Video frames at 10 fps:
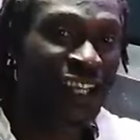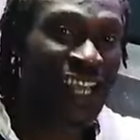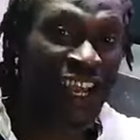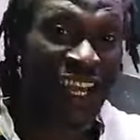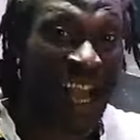
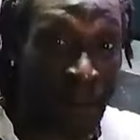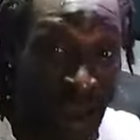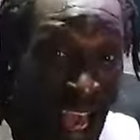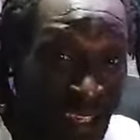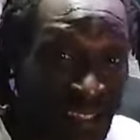Now they can't
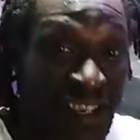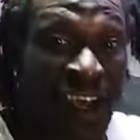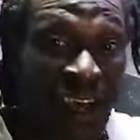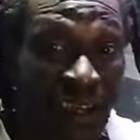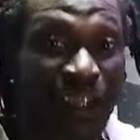blast,
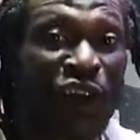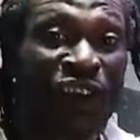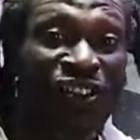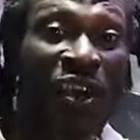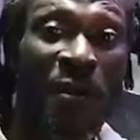you know,
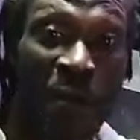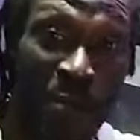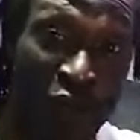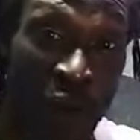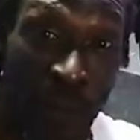he said,
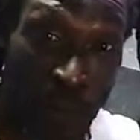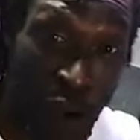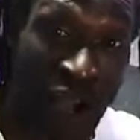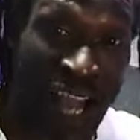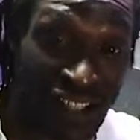
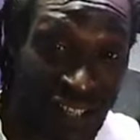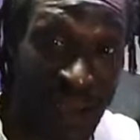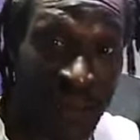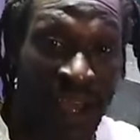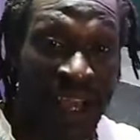broke ass
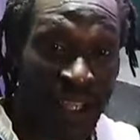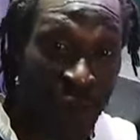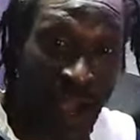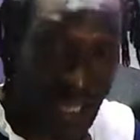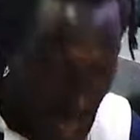them. The one day